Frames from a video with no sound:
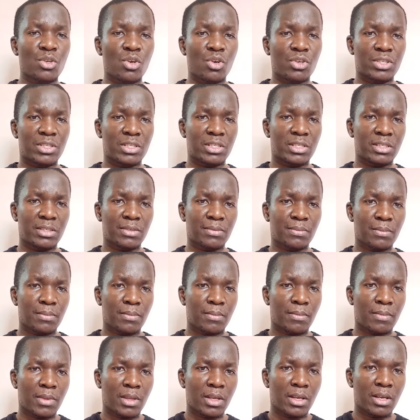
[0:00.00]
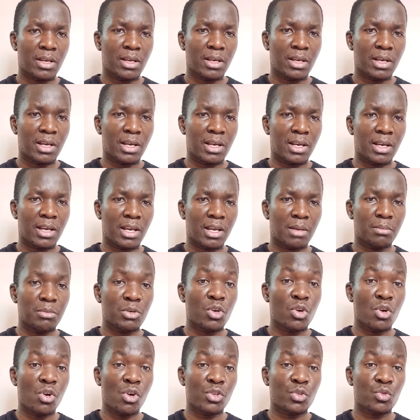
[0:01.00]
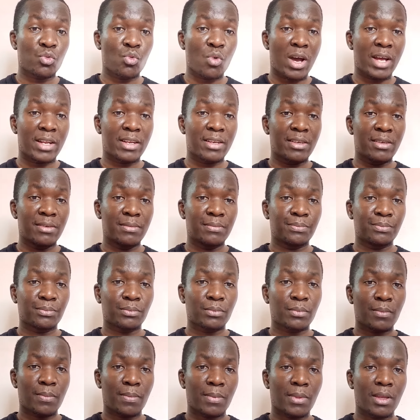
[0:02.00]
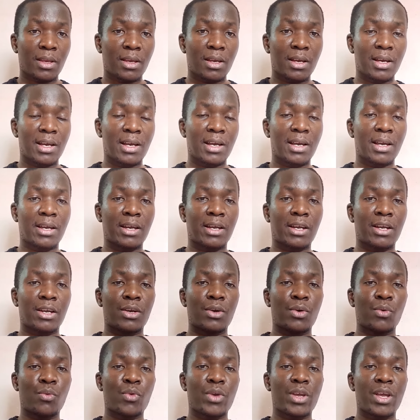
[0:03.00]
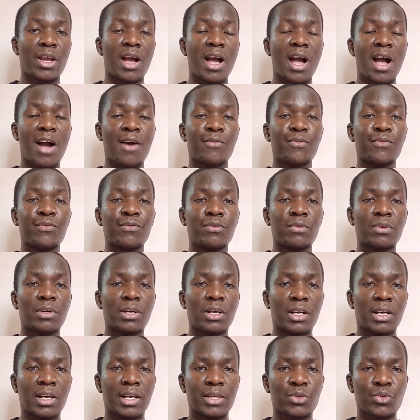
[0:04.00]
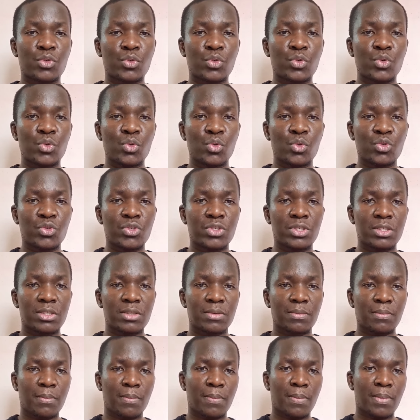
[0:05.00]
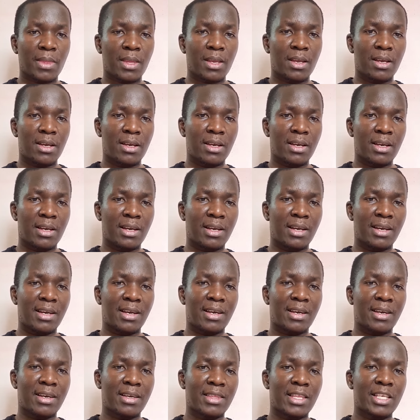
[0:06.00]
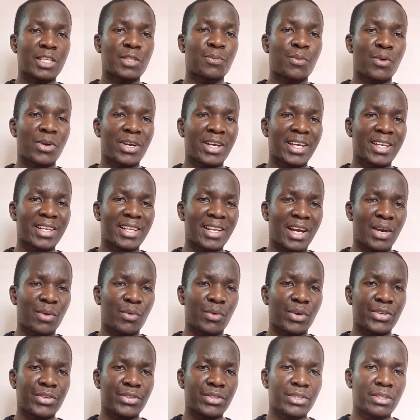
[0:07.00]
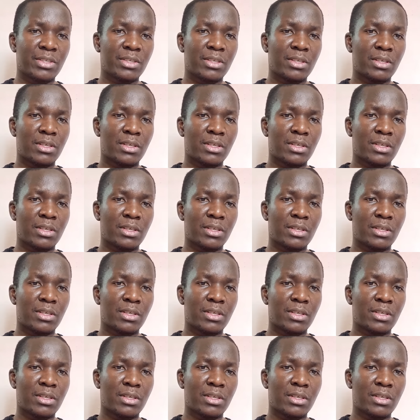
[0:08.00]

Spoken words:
note because one, we have to use the spoken language,